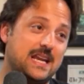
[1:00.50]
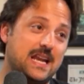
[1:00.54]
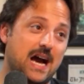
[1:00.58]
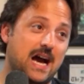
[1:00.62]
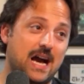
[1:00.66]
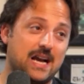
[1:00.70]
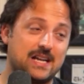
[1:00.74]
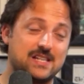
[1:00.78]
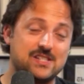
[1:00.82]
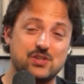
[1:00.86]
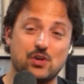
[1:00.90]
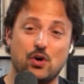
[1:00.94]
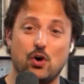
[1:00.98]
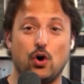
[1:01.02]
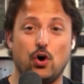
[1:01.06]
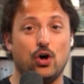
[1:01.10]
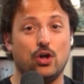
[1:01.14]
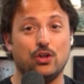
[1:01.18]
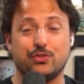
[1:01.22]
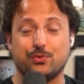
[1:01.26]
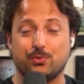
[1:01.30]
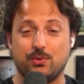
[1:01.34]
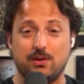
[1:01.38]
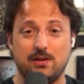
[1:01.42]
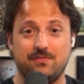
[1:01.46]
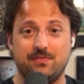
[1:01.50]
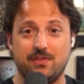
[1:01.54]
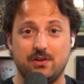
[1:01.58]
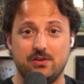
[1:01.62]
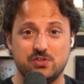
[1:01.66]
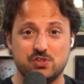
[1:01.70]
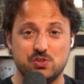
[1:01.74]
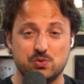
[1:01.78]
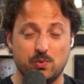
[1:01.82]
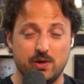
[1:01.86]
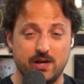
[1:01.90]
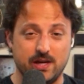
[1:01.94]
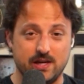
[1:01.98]
knocks all 3 of
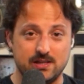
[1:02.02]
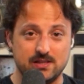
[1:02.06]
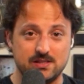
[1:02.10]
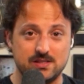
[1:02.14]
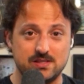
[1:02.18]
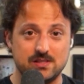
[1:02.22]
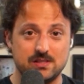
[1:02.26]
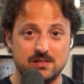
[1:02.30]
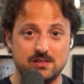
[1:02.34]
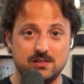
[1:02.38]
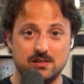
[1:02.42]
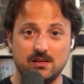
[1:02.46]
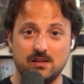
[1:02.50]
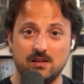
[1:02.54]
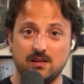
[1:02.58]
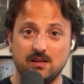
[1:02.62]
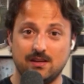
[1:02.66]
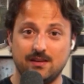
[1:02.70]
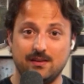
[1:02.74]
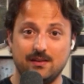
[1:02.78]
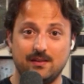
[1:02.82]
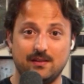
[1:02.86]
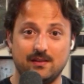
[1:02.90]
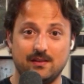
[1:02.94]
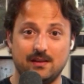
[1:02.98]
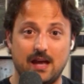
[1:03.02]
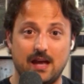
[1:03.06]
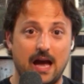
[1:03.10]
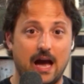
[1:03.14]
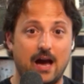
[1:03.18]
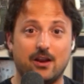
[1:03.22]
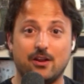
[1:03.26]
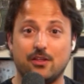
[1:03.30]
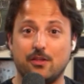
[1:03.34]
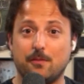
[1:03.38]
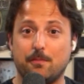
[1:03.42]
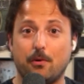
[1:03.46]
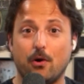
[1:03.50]
those swings
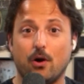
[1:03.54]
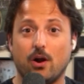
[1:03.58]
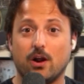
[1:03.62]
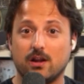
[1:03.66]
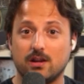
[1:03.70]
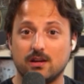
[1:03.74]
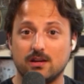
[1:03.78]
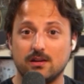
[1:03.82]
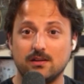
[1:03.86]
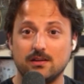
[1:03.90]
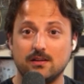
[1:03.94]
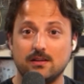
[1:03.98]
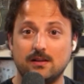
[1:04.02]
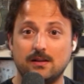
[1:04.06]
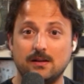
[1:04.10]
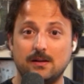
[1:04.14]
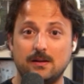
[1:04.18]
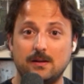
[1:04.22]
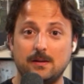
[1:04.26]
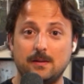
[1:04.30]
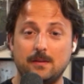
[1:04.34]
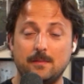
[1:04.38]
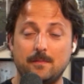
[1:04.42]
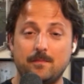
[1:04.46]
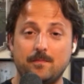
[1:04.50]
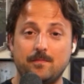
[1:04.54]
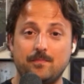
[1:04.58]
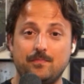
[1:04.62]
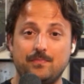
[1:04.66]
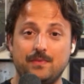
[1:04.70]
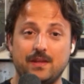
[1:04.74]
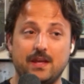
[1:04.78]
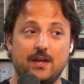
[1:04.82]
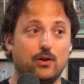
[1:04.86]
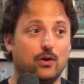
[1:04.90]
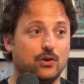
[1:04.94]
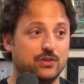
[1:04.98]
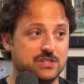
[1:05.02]
out of the park.
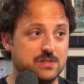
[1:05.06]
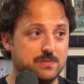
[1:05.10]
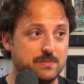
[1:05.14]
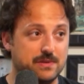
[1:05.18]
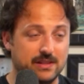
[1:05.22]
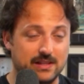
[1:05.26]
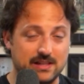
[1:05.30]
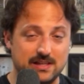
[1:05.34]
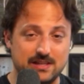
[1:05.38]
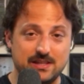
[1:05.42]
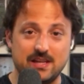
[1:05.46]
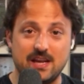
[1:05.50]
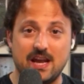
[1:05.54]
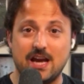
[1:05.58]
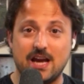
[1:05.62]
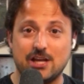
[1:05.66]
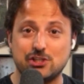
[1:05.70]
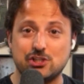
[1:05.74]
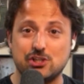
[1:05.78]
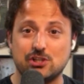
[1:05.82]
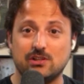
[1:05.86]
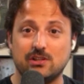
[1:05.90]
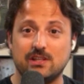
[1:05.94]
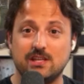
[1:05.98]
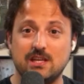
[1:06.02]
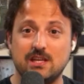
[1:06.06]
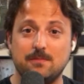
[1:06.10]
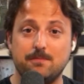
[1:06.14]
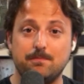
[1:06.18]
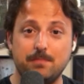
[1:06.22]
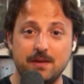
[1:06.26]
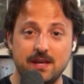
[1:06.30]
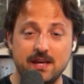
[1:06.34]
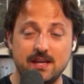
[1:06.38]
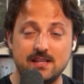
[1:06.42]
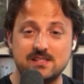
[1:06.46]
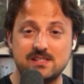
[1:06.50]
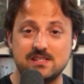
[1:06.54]
And ultimately, the National League
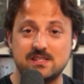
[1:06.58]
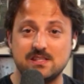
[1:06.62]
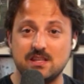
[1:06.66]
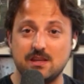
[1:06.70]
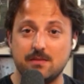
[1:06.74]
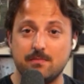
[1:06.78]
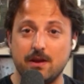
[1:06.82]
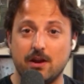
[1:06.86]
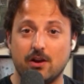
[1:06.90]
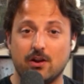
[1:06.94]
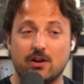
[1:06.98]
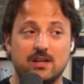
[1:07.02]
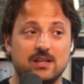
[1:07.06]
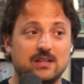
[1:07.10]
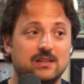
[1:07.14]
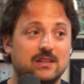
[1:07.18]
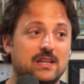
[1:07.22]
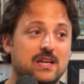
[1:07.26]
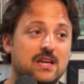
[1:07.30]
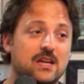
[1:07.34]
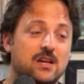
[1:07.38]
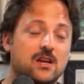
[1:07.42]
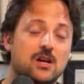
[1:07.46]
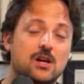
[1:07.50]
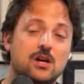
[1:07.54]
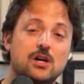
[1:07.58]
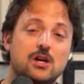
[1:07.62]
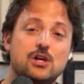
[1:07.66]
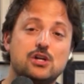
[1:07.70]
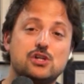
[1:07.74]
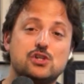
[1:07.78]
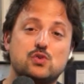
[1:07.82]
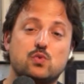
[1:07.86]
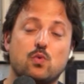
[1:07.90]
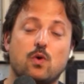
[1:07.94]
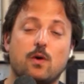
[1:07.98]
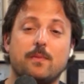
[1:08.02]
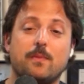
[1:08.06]
beats the American League.
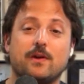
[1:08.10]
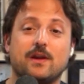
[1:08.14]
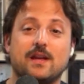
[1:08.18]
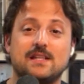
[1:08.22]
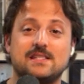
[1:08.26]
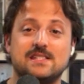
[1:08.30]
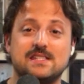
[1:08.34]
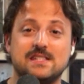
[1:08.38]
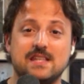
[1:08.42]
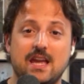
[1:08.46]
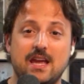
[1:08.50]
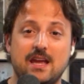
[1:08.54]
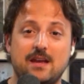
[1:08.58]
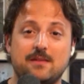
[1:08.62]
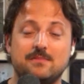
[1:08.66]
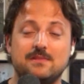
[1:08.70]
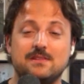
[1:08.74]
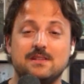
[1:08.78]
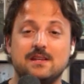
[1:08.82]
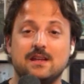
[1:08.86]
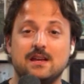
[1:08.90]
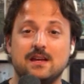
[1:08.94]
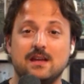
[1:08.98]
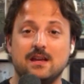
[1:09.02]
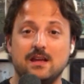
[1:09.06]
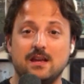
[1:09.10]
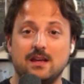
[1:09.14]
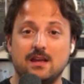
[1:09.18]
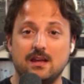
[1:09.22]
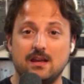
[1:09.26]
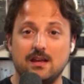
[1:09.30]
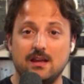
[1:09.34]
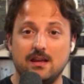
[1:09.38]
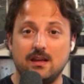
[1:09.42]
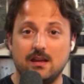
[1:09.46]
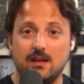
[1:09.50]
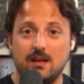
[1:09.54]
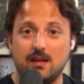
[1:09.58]
Schwarber gets named
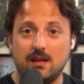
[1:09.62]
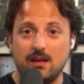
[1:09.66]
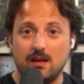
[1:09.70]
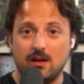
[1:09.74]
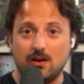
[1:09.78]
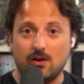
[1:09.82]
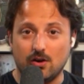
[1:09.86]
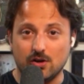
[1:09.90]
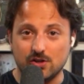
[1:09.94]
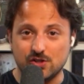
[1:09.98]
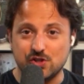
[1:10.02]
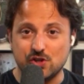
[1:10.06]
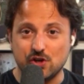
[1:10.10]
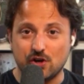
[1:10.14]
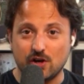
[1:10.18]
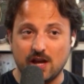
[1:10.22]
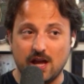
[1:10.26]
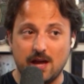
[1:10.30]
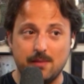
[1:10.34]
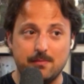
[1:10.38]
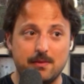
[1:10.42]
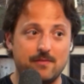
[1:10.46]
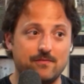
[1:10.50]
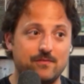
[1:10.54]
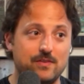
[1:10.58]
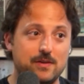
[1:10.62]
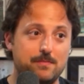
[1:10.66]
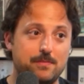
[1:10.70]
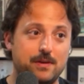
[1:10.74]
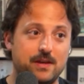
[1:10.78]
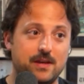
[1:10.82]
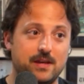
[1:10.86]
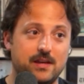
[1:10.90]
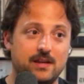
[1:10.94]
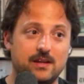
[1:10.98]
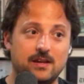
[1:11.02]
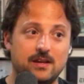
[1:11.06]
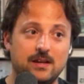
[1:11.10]
All-Star Game MVP.